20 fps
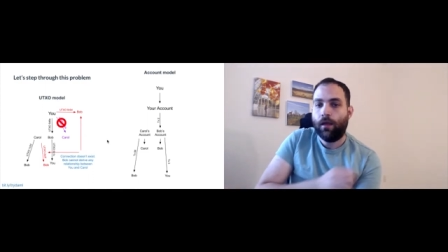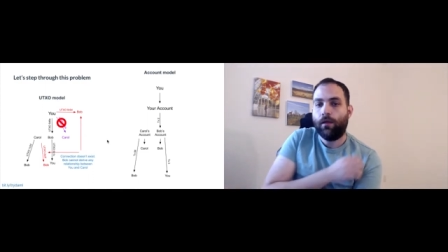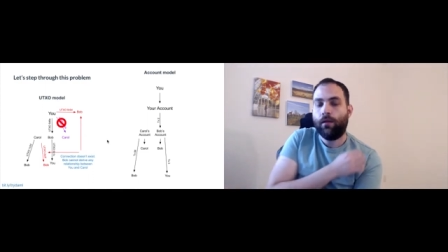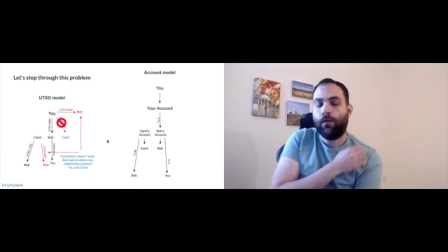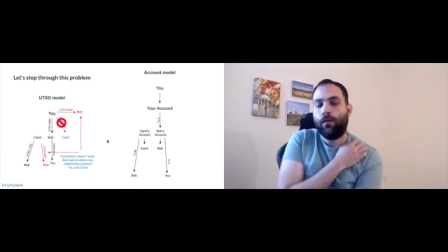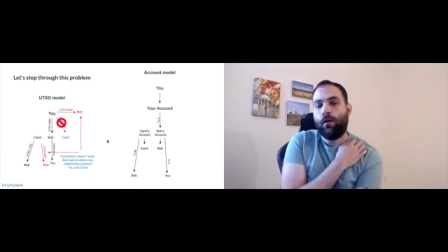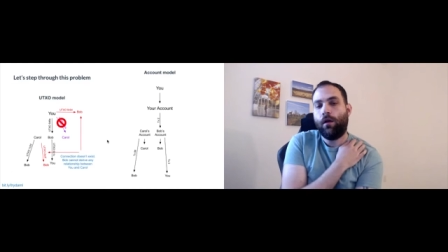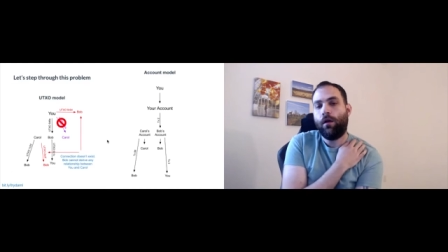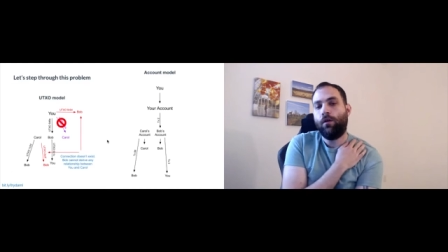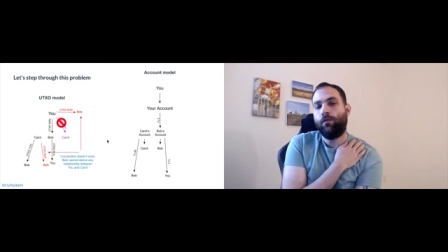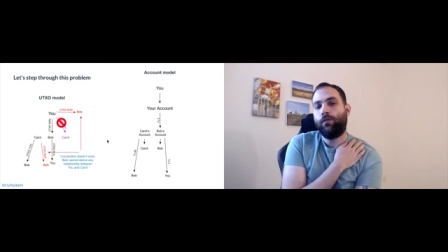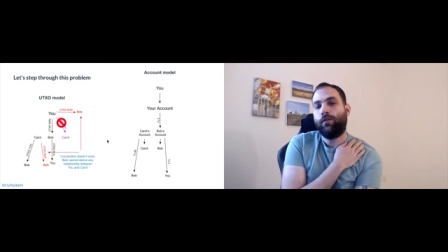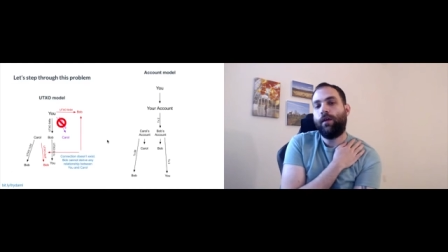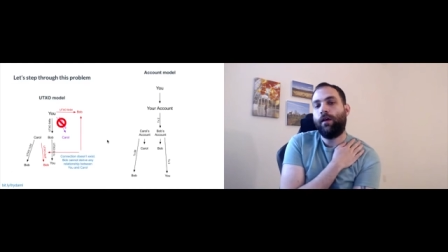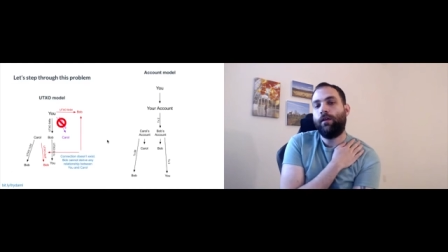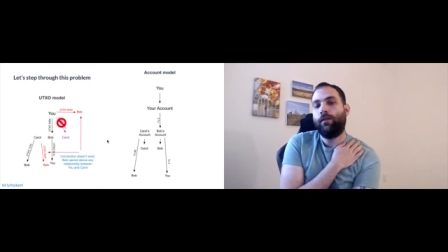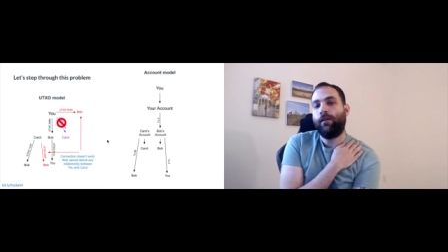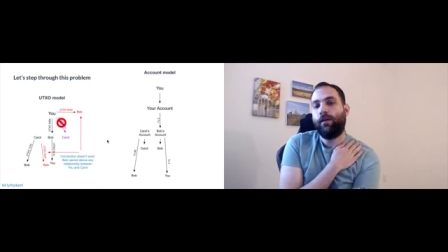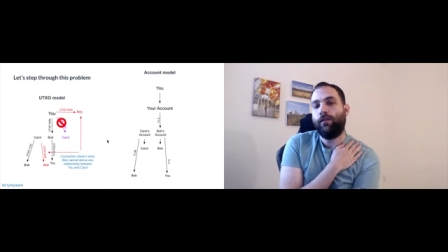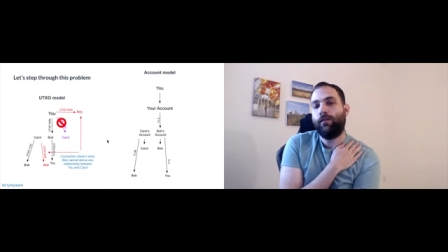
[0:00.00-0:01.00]
Oh,
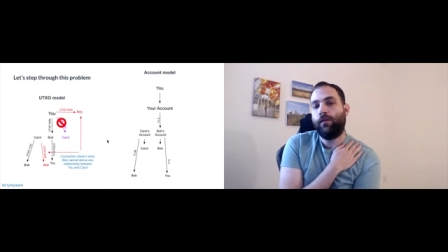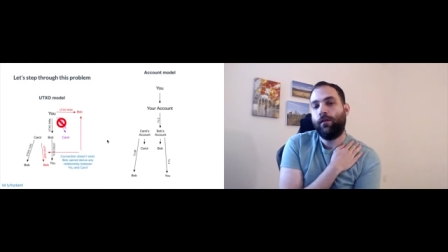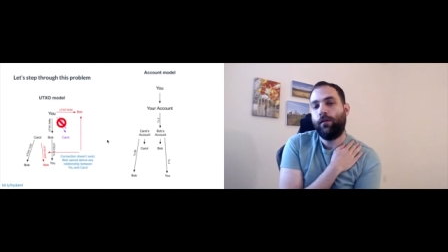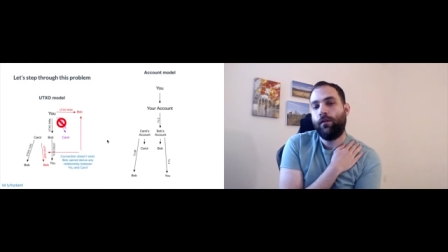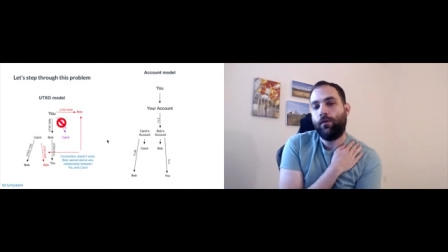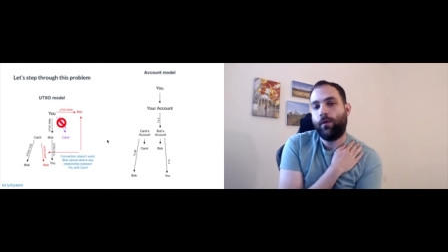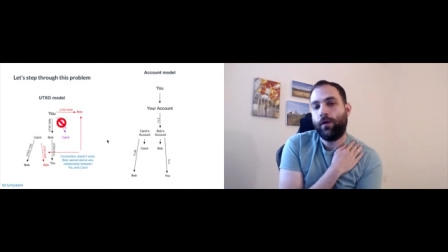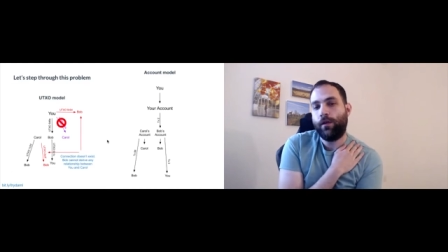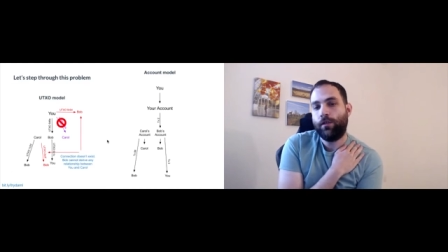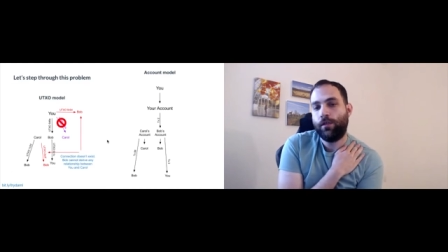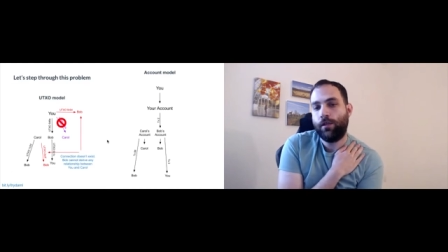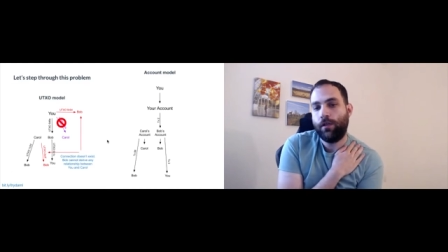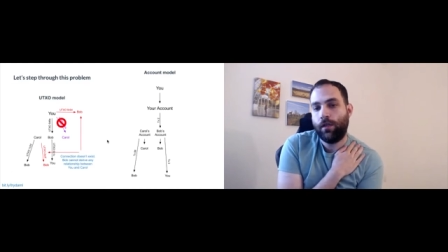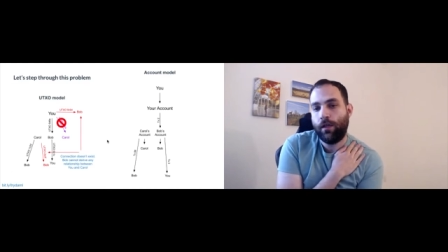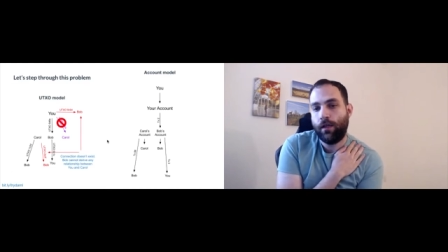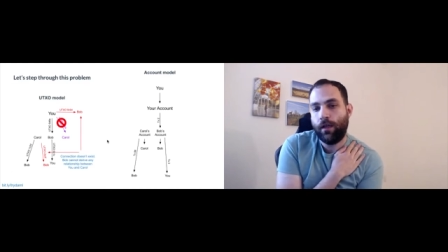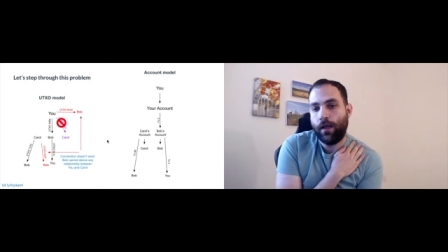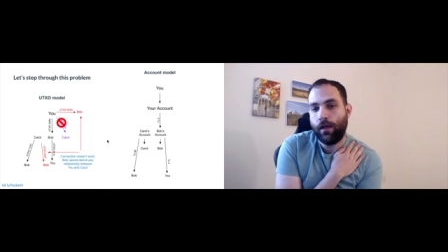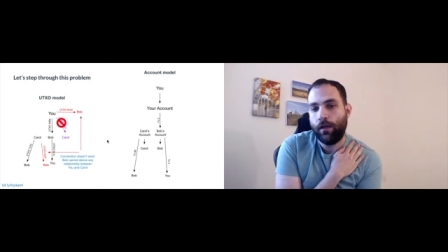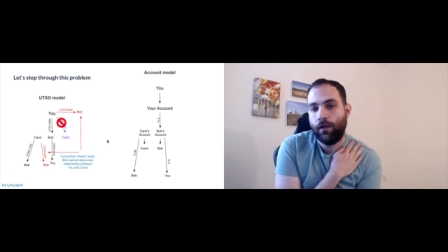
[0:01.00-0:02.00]
Todd's asking a
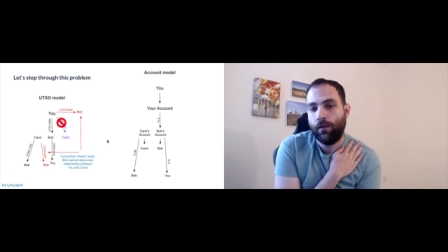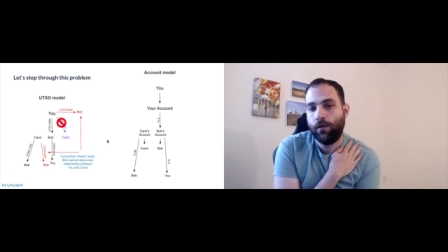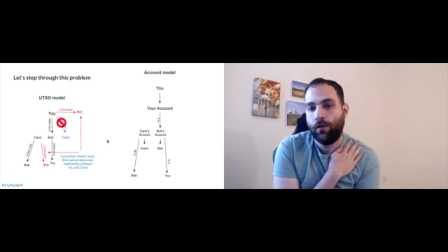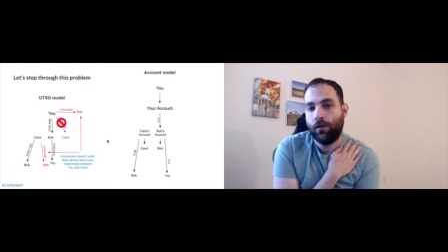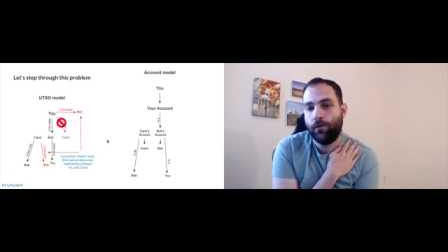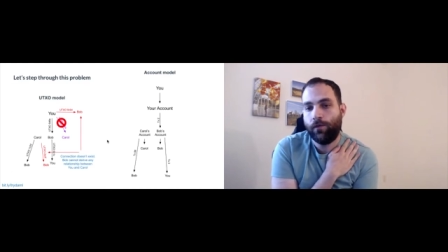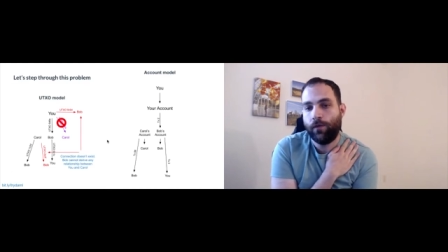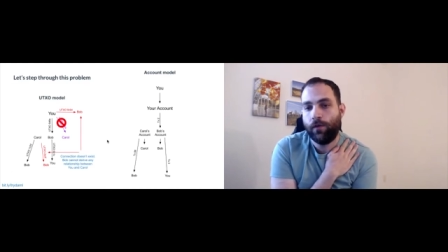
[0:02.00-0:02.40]
question. How do you know if